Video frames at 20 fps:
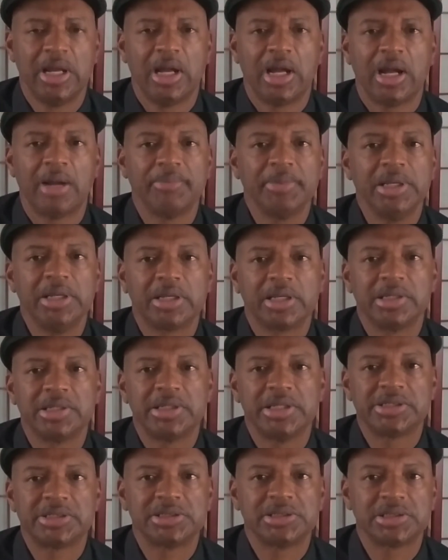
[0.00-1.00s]
I mean,
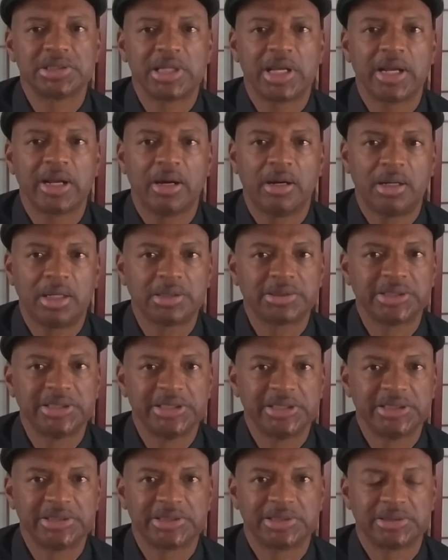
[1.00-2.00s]
conditions like
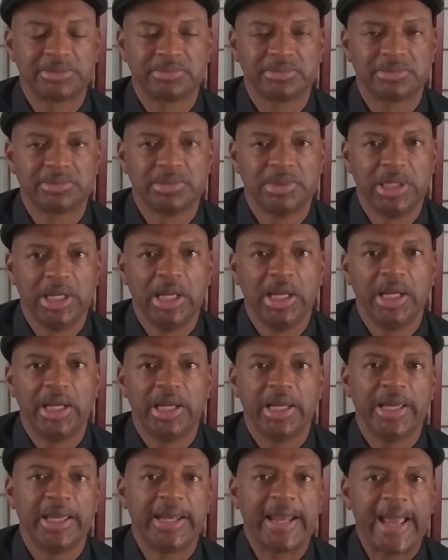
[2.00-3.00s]
autism
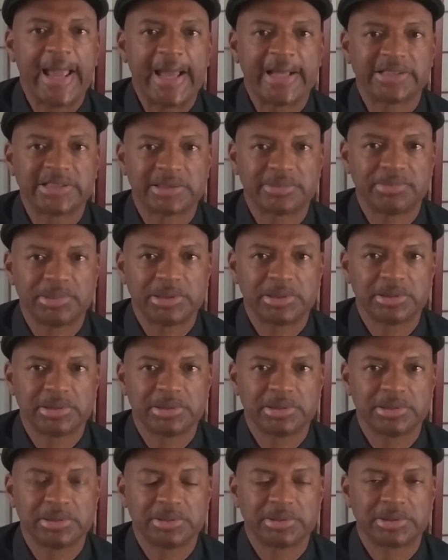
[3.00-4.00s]
and
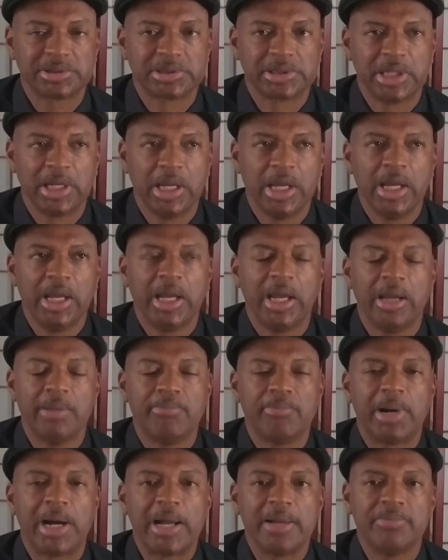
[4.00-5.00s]
Asperger's and
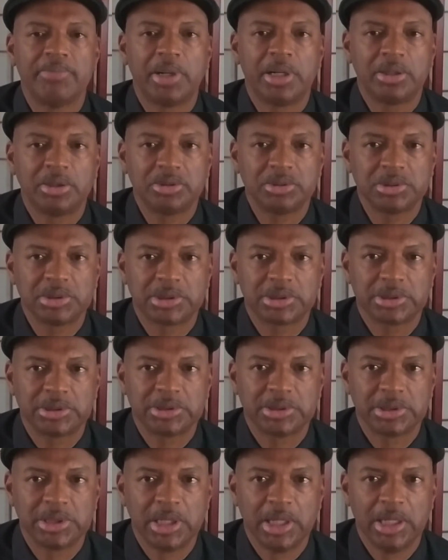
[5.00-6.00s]
bipolar
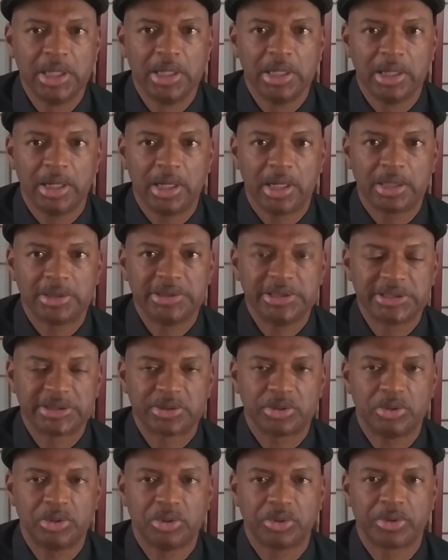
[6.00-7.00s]

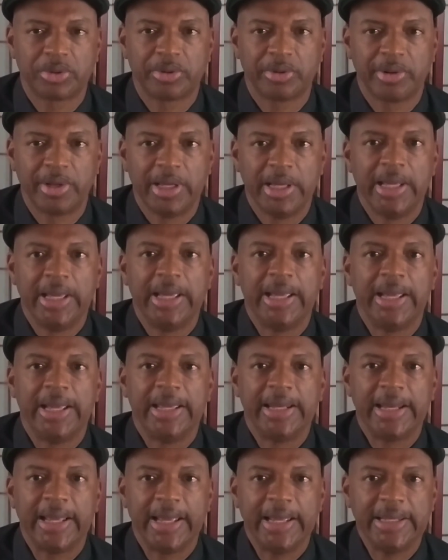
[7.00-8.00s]
disorder
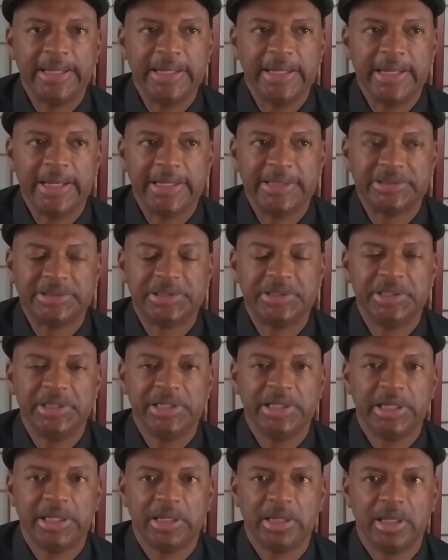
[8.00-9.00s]
and
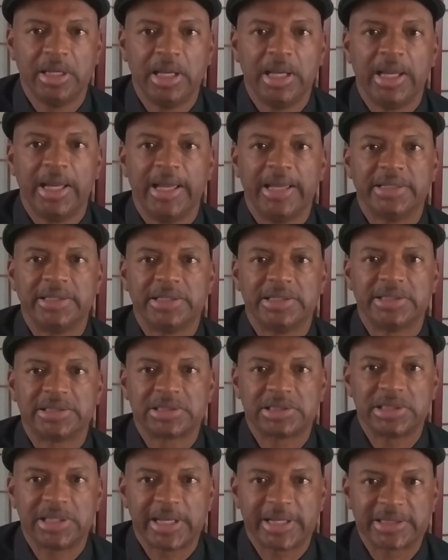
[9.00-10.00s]
ADHD and
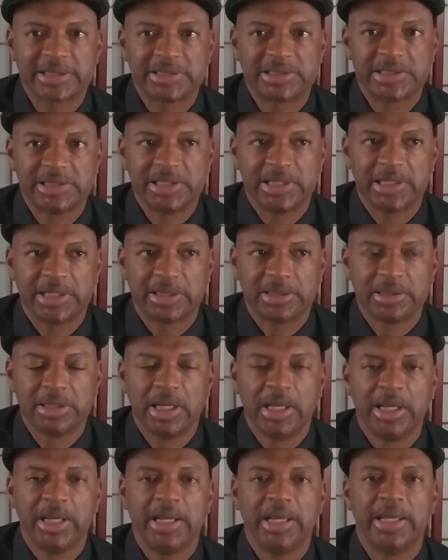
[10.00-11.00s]
dyslexia
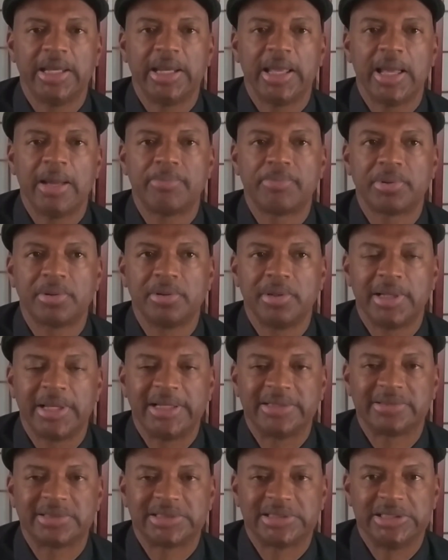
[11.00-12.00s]
and
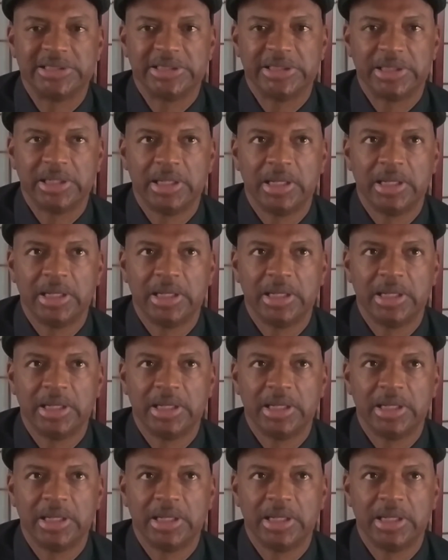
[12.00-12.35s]
epilepsy